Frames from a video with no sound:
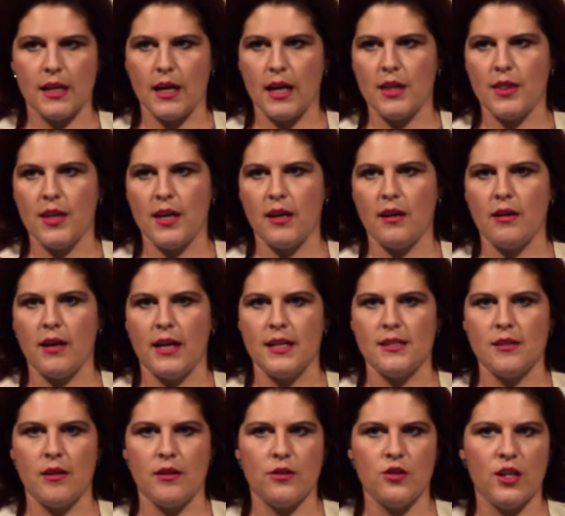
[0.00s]
I think I
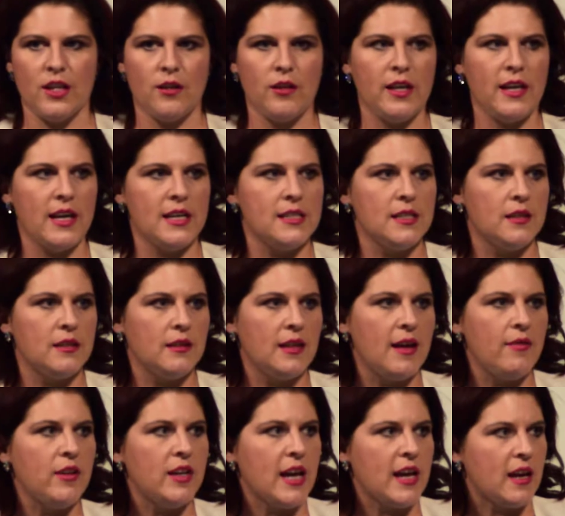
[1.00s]
saw that Channel 8 has an
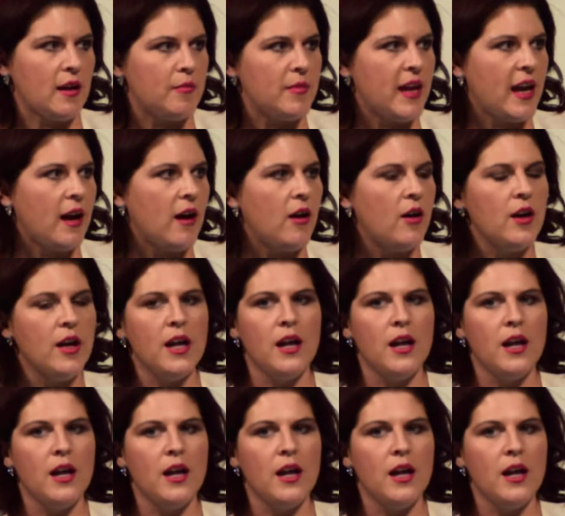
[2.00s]
11 a.m. now.